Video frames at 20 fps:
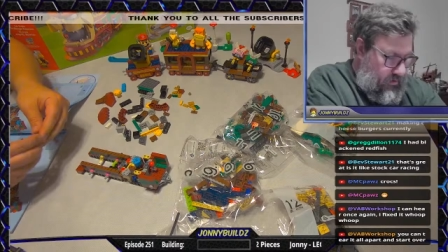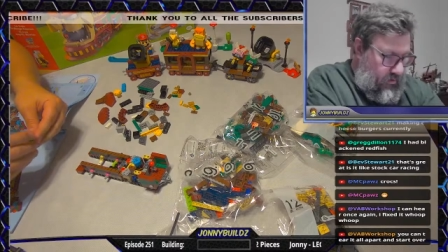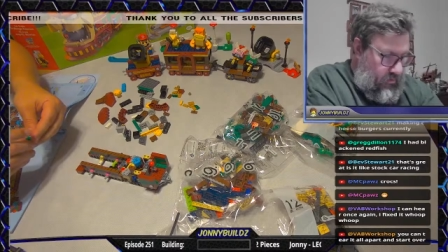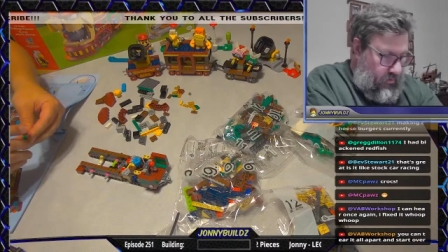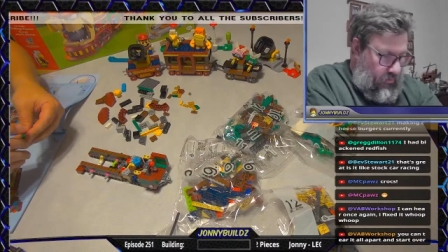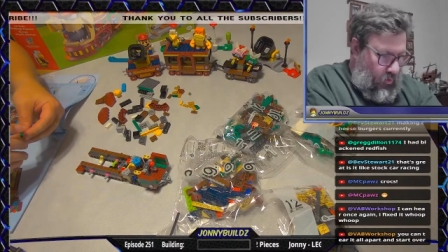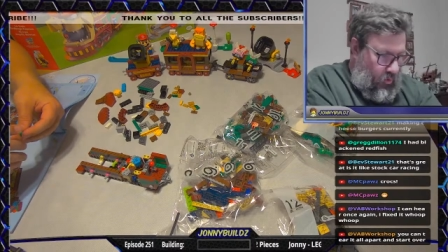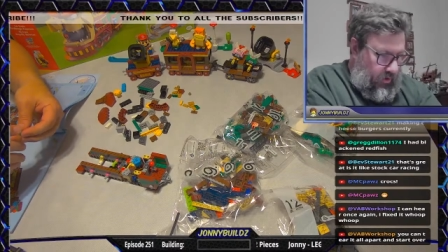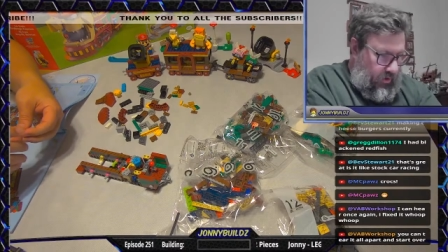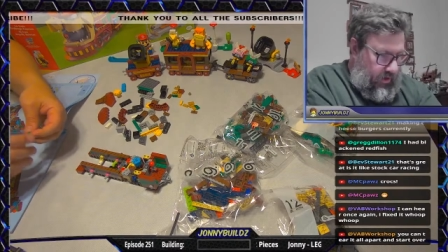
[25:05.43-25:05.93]

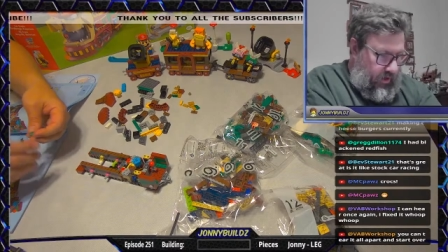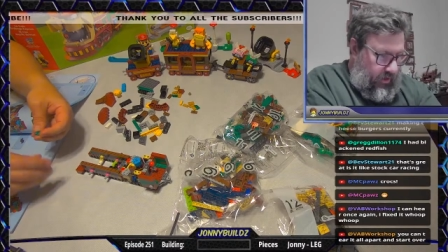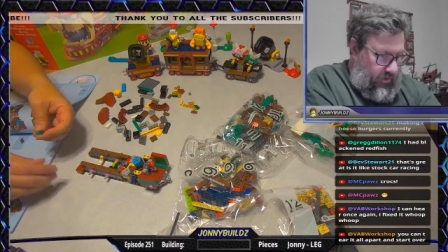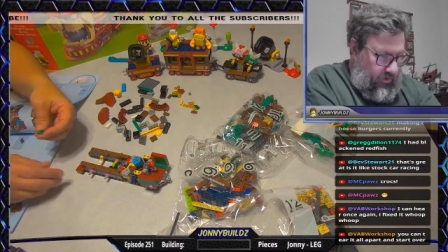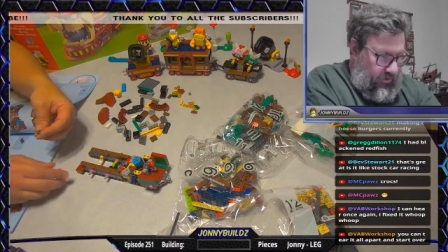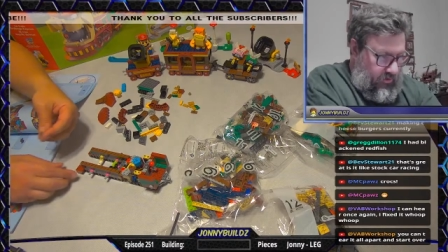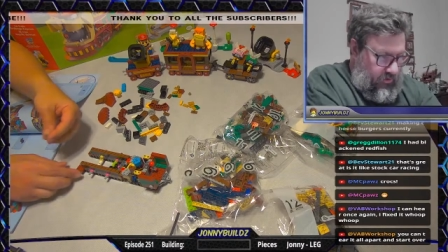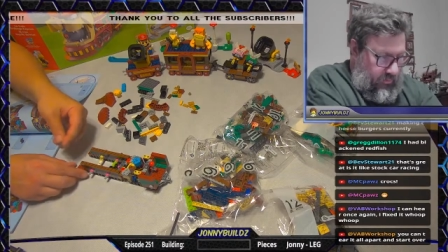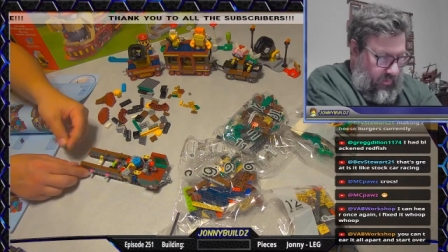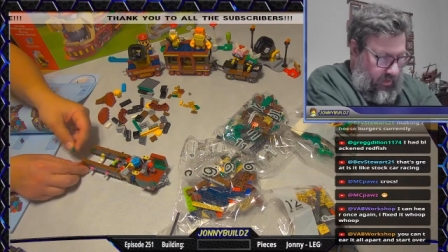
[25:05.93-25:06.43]
More
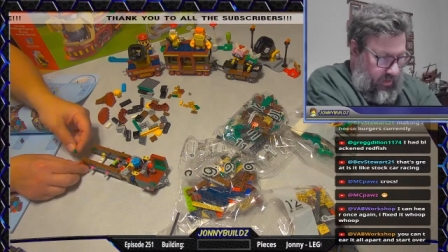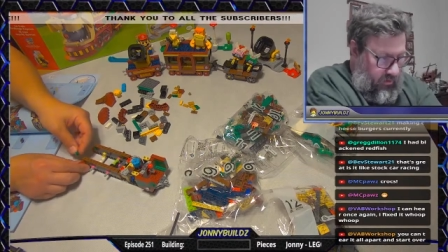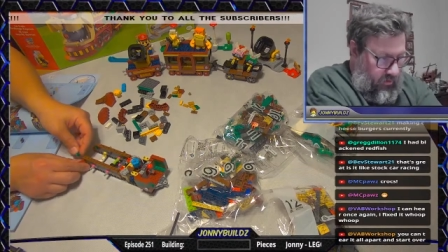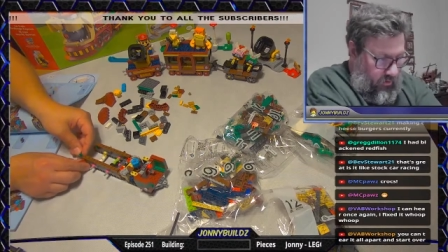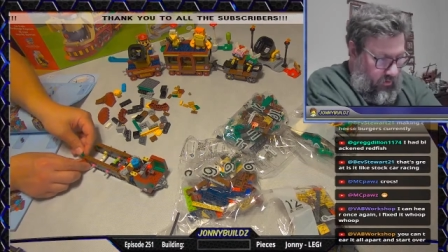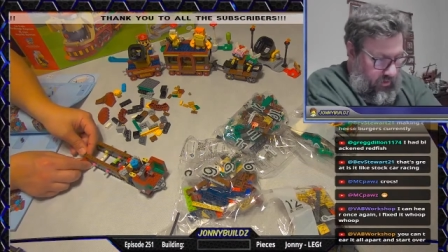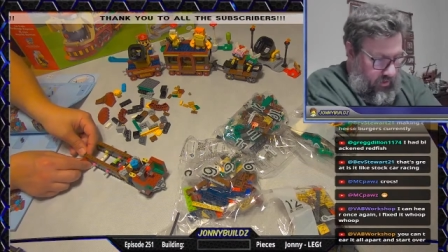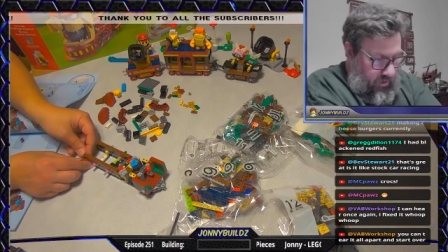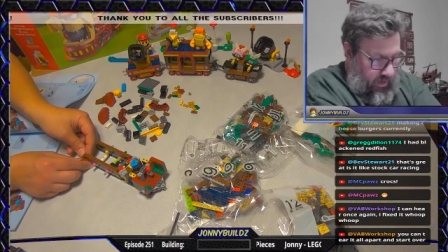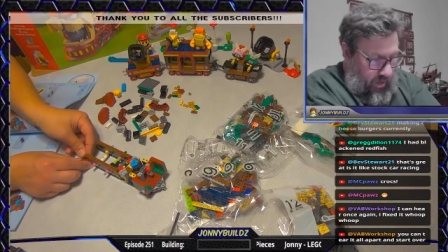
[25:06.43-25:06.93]
colors make
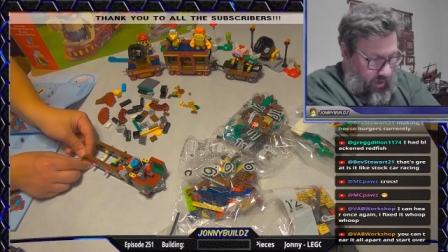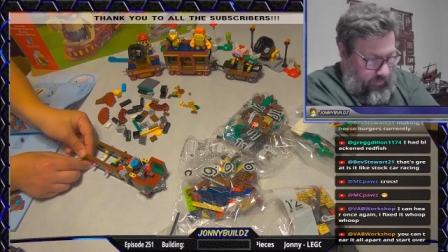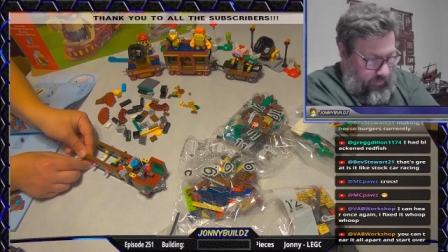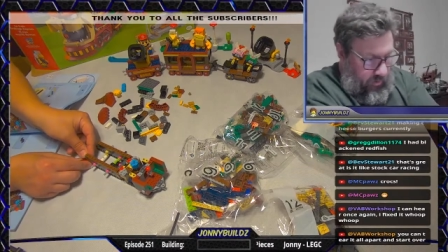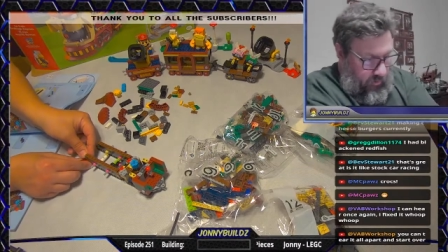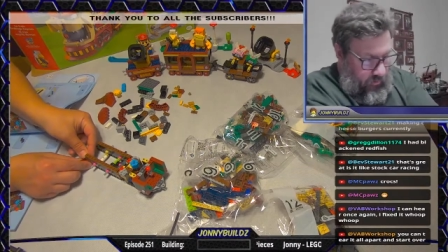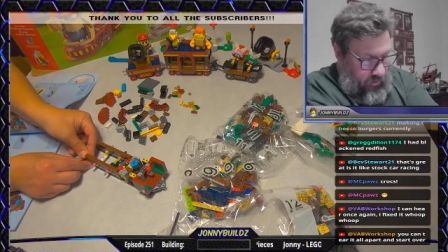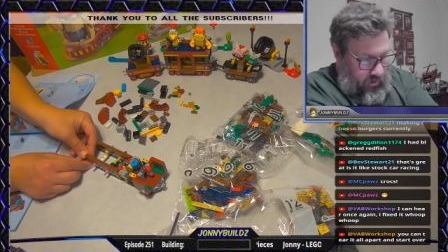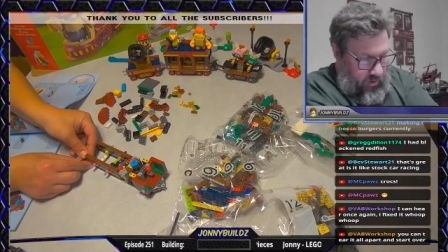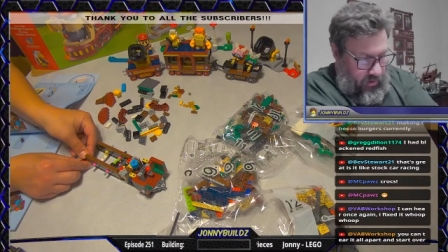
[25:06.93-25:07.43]
Logan happy
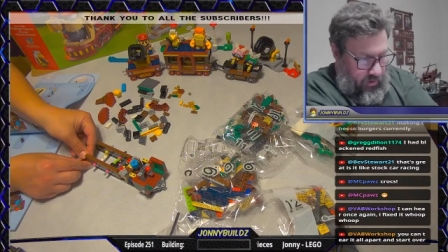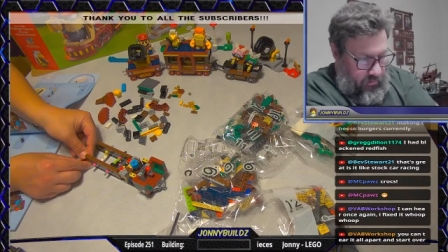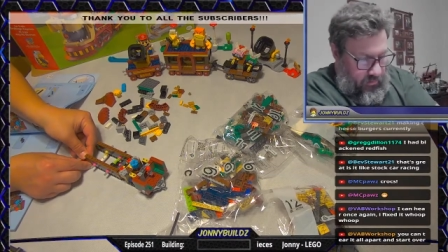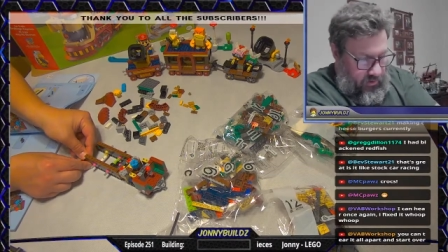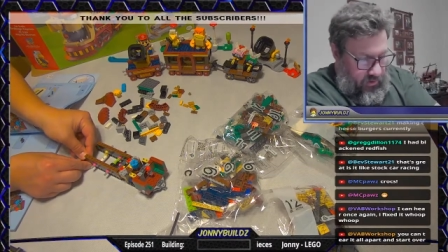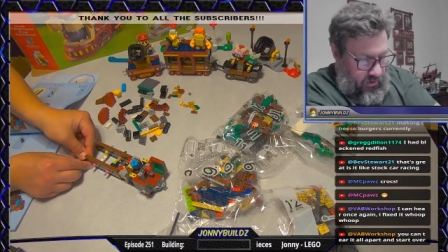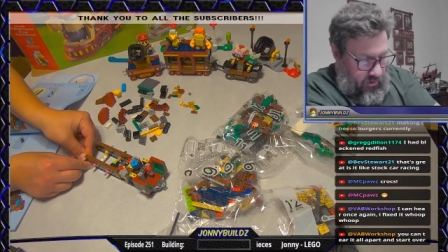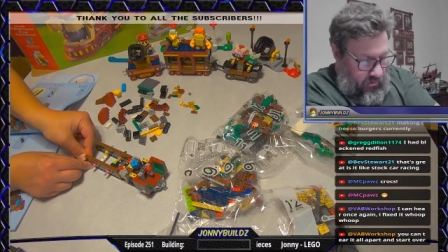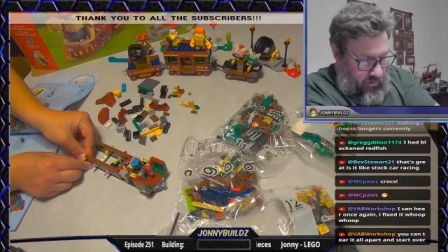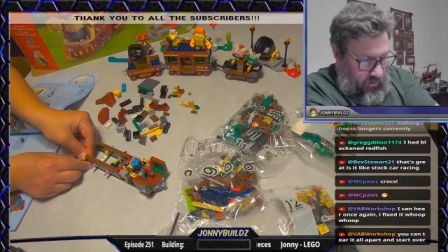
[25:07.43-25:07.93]
when it comes to
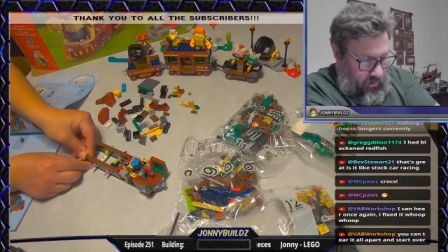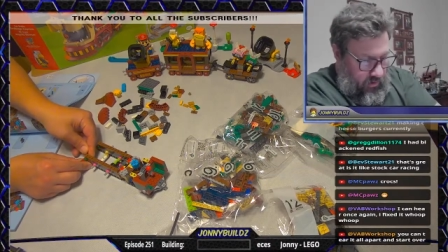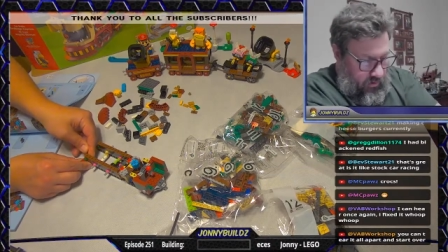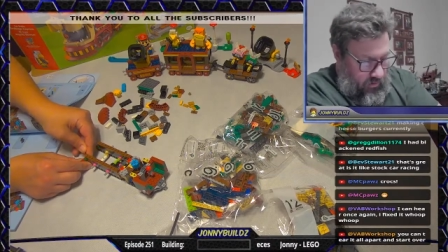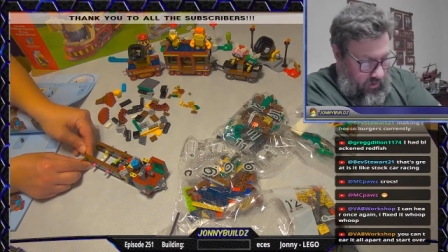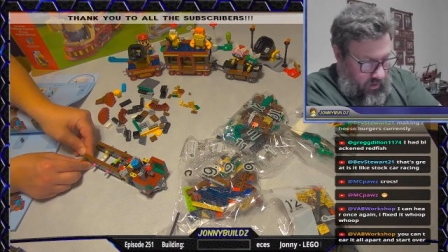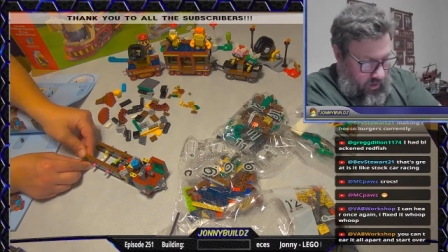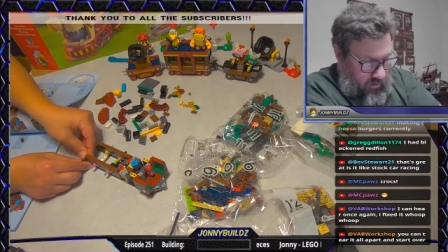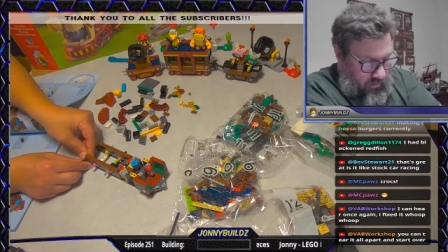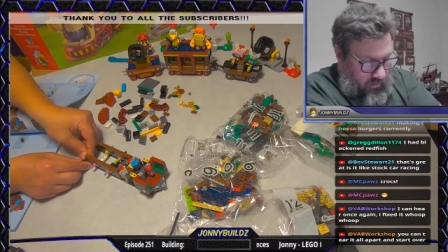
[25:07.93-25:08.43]

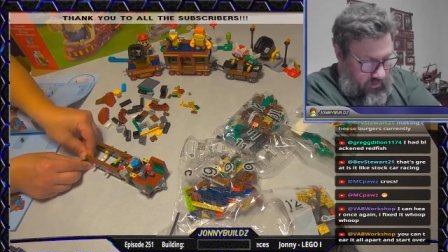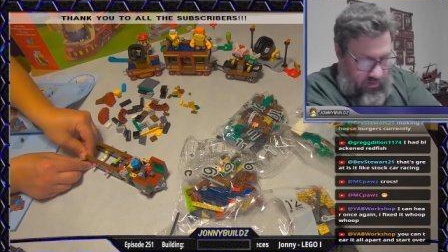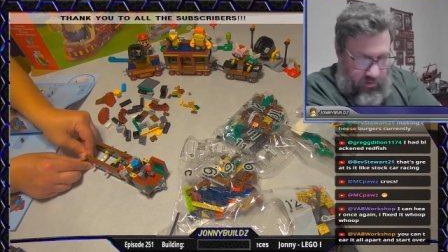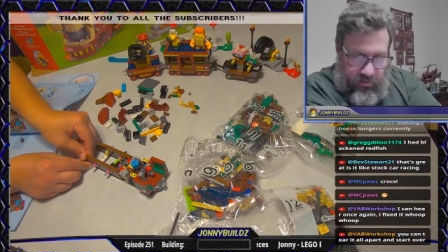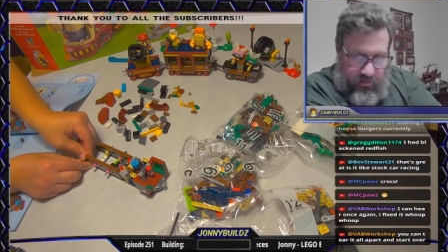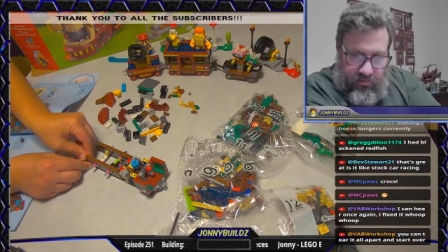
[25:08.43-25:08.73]
3386.